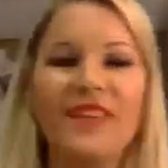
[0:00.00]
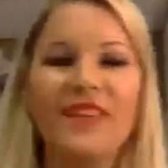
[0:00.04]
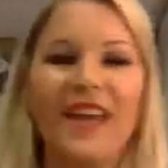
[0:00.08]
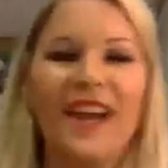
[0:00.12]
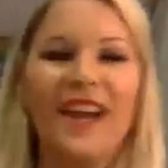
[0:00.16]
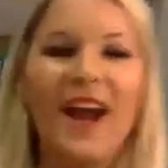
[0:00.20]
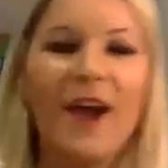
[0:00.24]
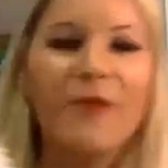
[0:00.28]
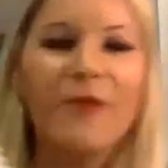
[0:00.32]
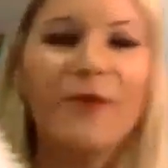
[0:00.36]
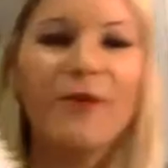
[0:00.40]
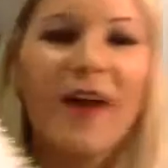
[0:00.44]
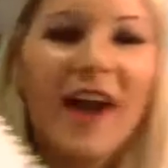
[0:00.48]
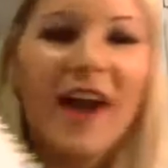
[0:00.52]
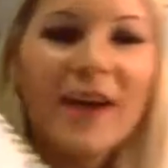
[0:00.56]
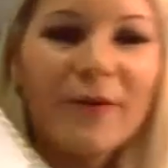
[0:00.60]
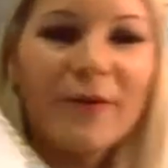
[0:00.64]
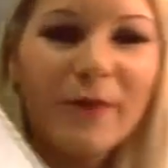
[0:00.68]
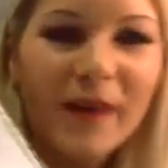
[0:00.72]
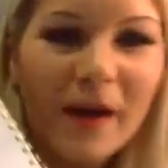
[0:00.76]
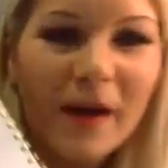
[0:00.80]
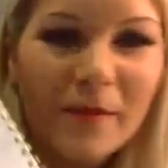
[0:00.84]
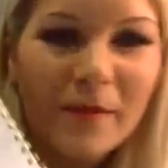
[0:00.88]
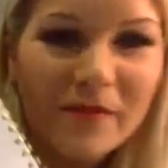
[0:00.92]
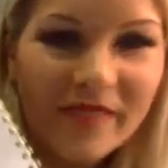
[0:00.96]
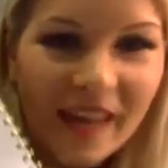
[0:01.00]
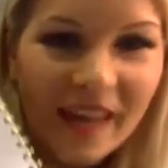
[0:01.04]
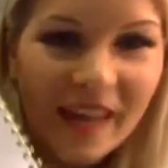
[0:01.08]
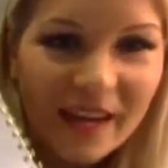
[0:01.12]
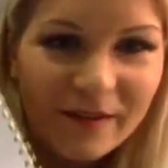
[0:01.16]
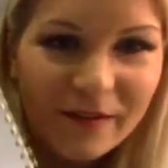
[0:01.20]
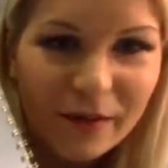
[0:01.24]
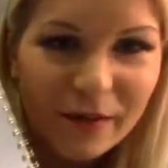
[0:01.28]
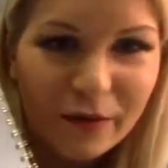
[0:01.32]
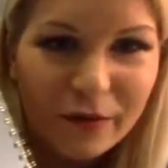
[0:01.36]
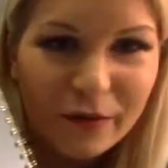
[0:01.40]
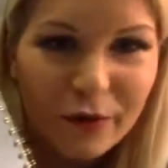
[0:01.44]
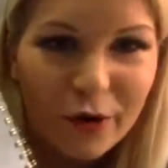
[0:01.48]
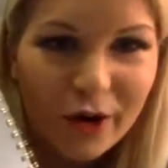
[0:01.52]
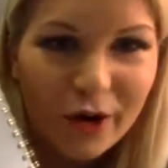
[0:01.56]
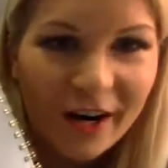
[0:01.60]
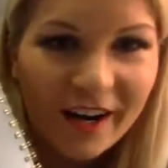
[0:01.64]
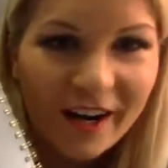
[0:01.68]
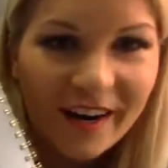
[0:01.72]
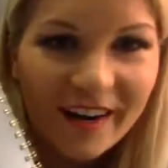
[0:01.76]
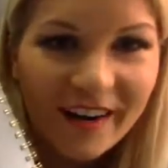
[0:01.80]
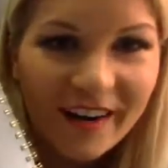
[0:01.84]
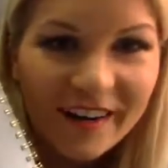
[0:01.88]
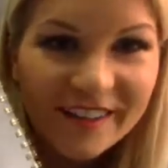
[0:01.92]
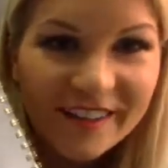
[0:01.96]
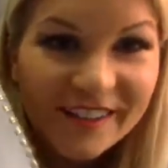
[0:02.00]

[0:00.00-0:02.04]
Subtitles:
And I write what I'm thankful for.